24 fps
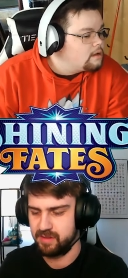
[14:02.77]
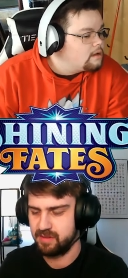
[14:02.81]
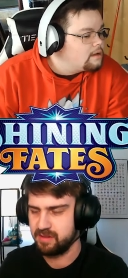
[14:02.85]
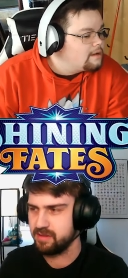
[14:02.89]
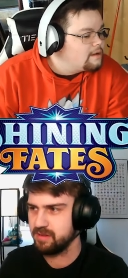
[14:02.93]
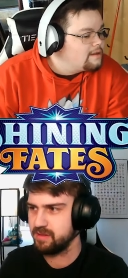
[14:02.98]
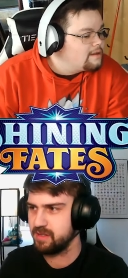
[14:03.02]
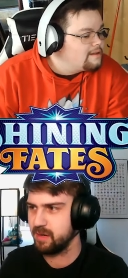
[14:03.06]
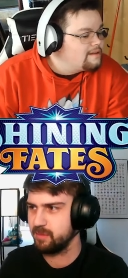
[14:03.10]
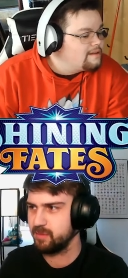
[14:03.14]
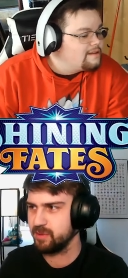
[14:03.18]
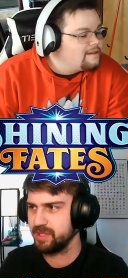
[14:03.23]

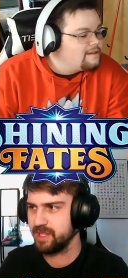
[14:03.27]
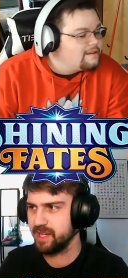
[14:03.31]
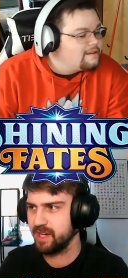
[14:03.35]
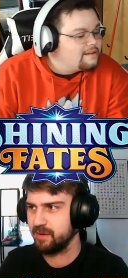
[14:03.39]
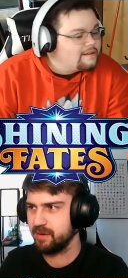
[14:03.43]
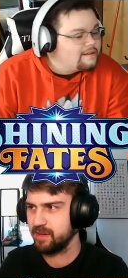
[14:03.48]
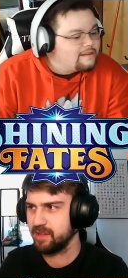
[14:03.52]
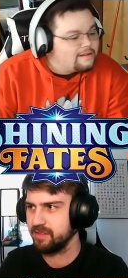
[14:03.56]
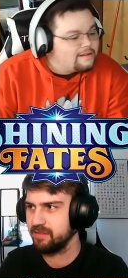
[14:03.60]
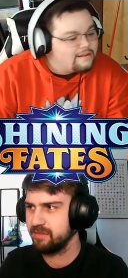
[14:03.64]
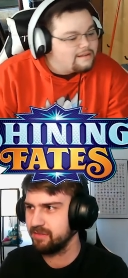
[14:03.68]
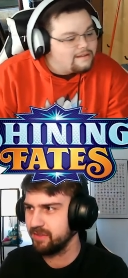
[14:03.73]
Speaker 1: Double down on
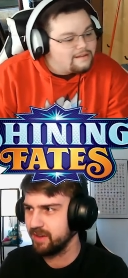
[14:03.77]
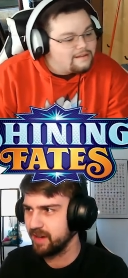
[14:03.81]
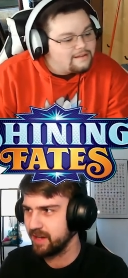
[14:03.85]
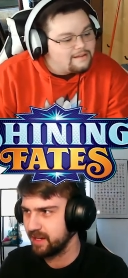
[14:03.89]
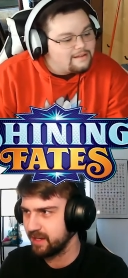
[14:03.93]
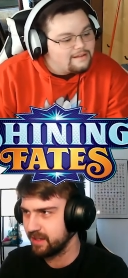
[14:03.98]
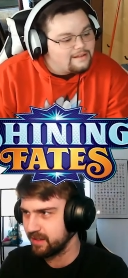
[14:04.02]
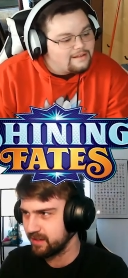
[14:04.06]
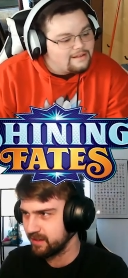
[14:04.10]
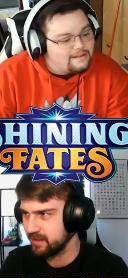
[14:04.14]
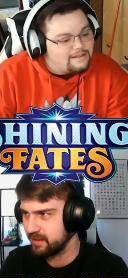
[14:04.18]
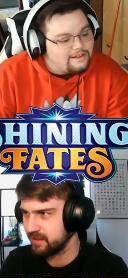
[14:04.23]
the fighting.
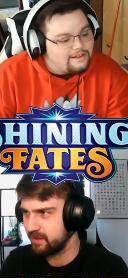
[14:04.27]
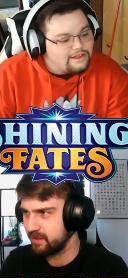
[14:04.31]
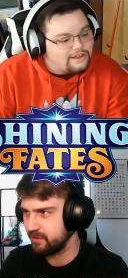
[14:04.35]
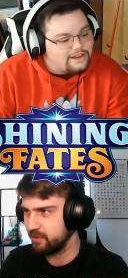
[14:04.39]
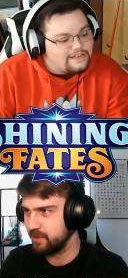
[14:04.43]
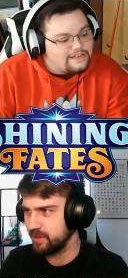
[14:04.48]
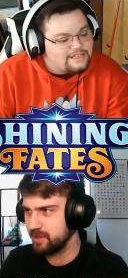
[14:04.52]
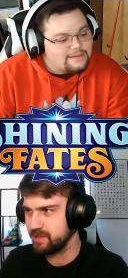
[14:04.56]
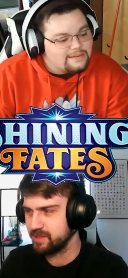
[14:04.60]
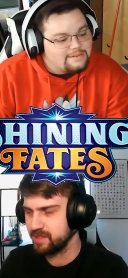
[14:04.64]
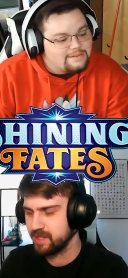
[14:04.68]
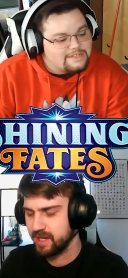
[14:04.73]
You're gonna you
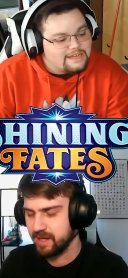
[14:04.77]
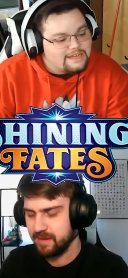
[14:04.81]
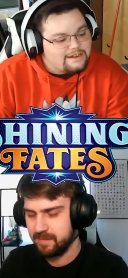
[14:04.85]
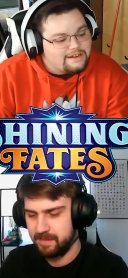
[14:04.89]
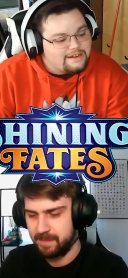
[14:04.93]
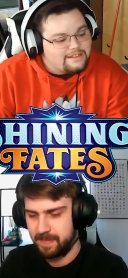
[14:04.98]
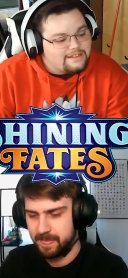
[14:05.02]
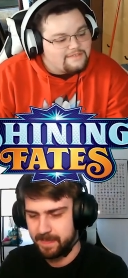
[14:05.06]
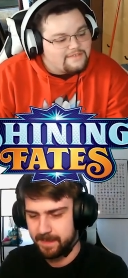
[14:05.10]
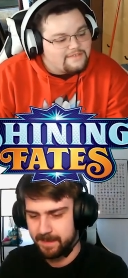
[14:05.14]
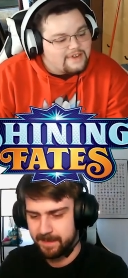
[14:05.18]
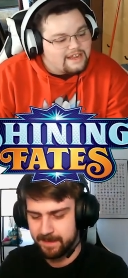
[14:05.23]
double say? down
Speaker 2: on the
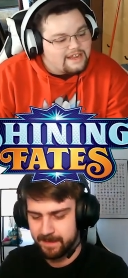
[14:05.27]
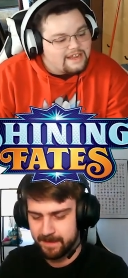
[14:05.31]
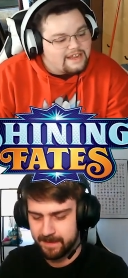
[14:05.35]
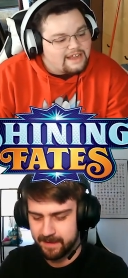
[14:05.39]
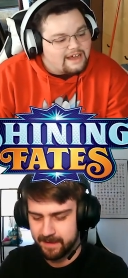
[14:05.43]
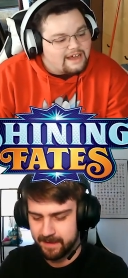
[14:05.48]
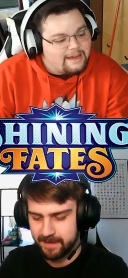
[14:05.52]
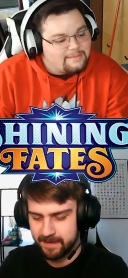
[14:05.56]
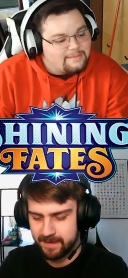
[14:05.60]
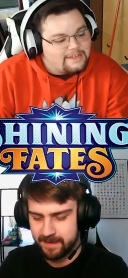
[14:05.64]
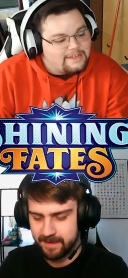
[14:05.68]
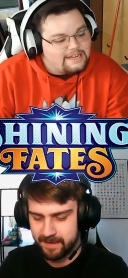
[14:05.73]
fighting.
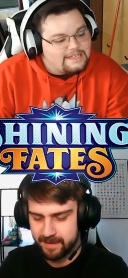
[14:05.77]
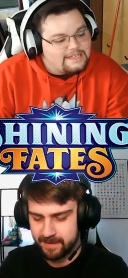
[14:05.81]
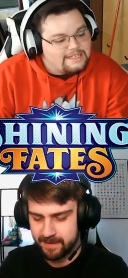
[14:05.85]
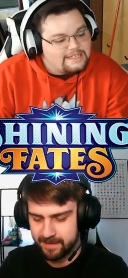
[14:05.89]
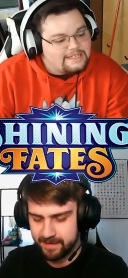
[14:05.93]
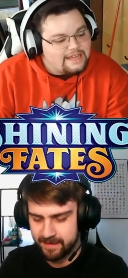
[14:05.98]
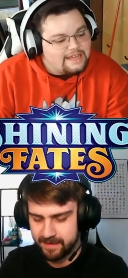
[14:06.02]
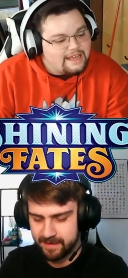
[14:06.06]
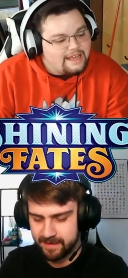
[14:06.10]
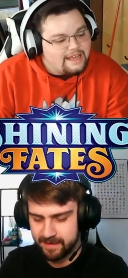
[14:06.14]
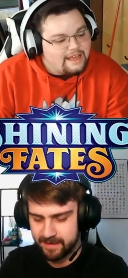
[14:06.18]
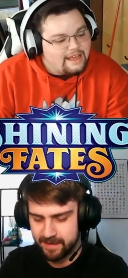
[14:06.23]
I'm gonna
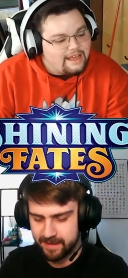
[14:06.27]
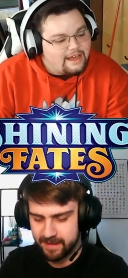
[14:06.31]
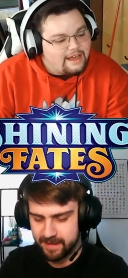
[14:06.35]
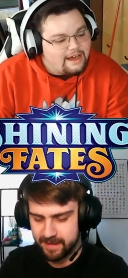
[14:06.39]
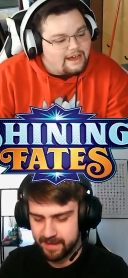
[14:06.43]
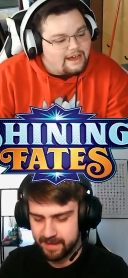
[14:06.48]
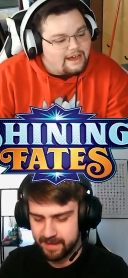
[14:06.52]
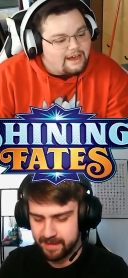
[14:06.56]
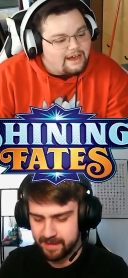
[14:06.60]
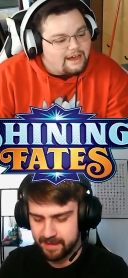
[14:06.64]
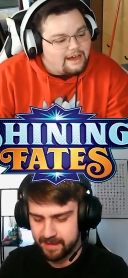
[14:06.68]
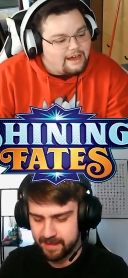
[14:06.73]
say.
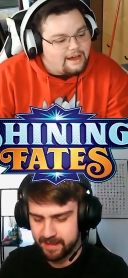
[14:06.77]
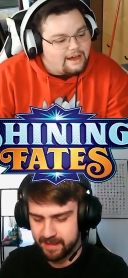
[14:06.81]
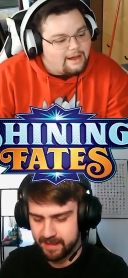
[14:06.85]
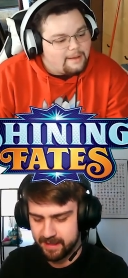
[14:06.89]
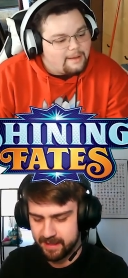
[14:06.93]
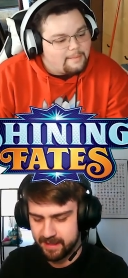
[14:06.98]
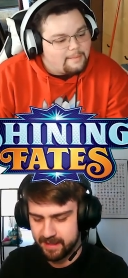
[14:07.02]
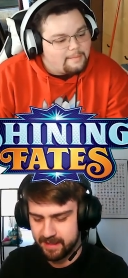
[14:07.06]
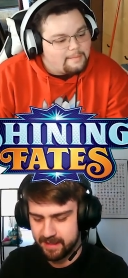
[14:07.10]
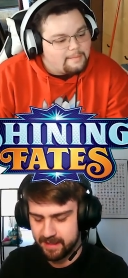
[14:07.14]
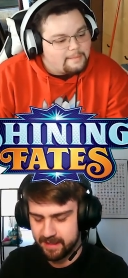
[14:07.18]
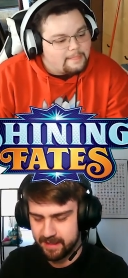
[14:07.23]
Yeah.
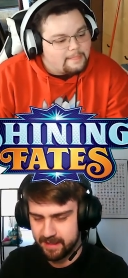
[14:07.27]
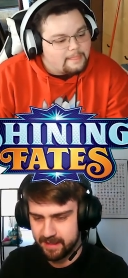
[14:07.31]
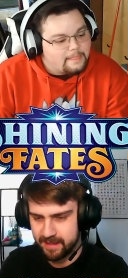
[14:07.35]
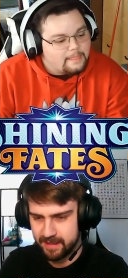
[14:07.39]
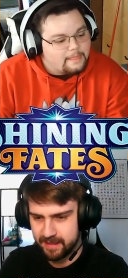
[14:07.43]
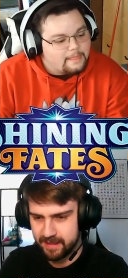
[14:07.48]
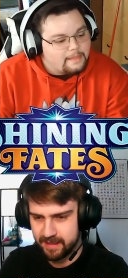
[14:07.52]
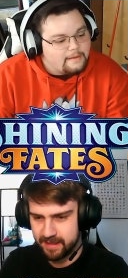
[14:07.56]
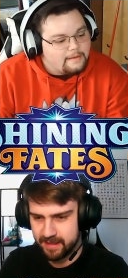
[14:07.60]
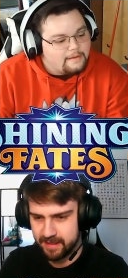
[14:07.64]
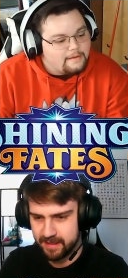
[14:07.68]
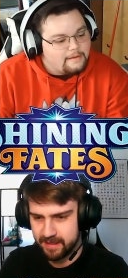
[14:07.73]
Um,
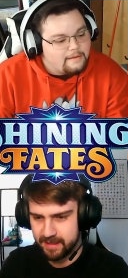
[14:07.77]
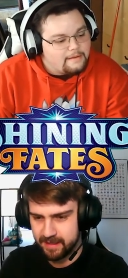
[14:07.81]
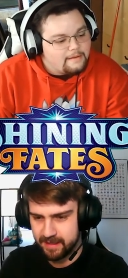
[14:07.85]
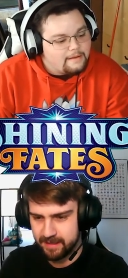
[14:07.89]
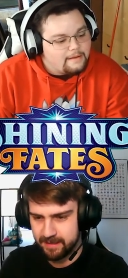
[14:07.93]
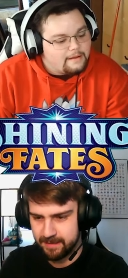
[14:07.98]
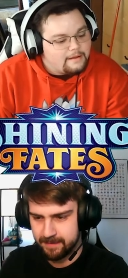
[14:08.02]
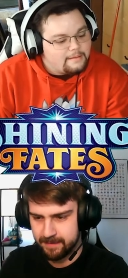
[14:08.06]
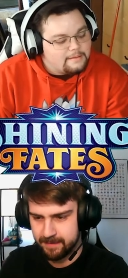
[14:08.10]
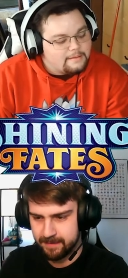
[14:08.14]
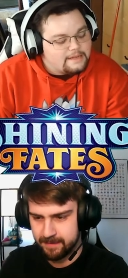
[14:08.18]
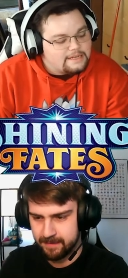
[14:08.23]

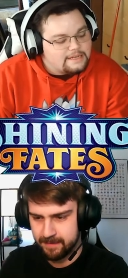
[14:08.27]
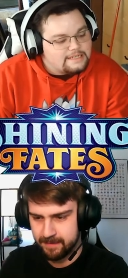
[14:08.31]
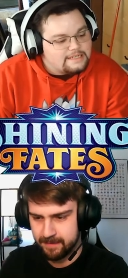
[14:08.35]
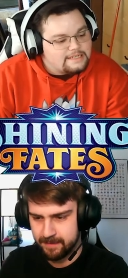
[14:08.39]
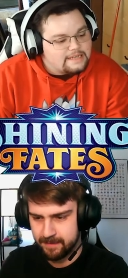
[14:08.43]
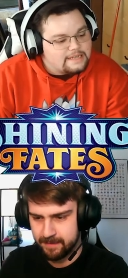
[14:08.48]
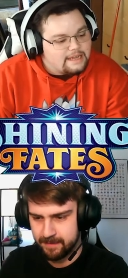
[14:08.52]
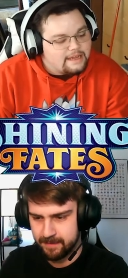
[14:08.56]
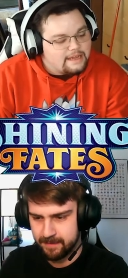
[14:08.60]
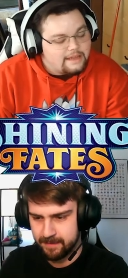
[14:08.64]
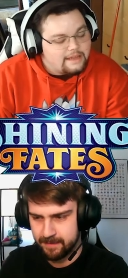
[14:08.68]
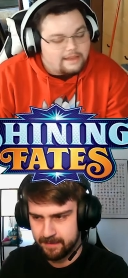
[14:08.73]
I'm gonna
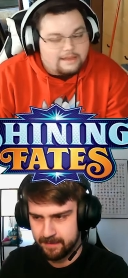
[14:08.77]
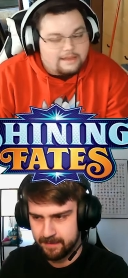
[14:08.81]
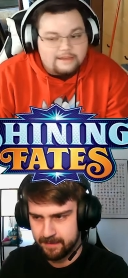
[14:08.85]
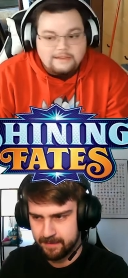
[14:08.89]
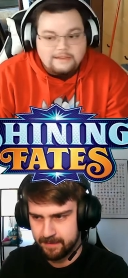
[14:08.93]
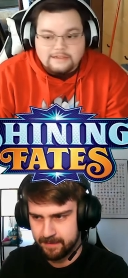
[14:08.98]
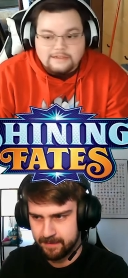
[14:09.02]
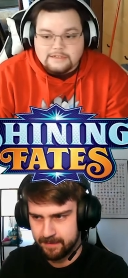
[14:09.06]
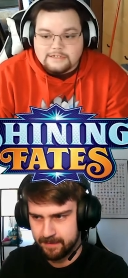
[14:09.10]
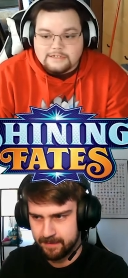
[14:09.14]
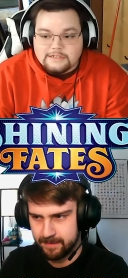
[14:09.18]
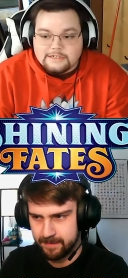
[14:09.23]
say,
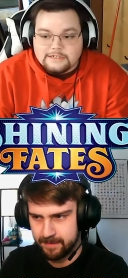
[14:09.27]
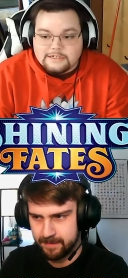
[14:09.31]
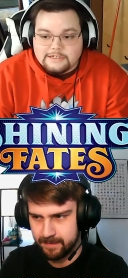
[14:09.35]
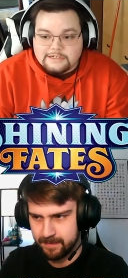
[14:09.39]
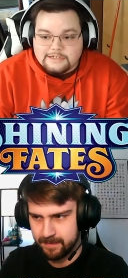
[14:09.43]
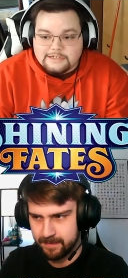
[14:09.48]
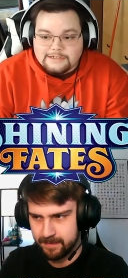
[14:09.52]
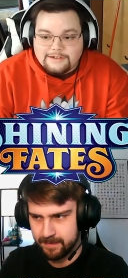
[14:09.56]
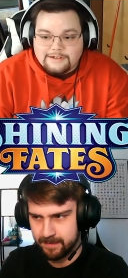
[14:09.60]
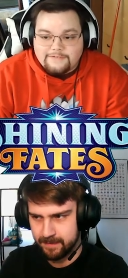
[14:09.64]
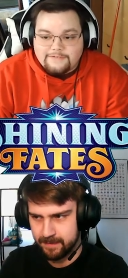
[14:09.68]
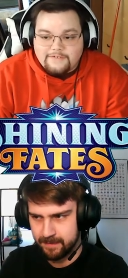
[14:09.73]

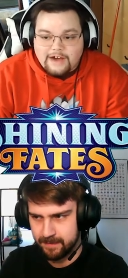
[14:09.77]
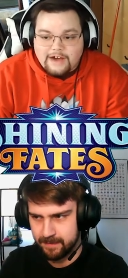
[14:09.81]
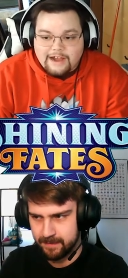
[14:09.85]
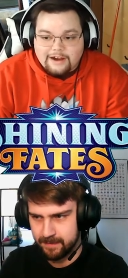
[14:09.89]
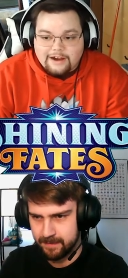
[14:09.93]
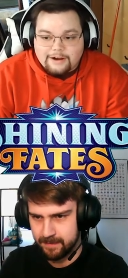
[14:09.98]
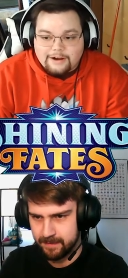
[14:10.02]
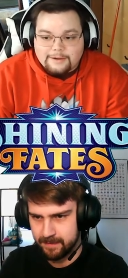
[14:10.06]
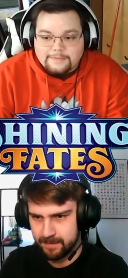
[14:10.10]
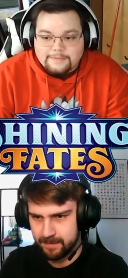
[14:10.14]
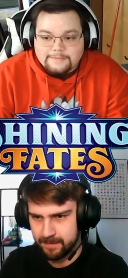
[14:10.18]
fire.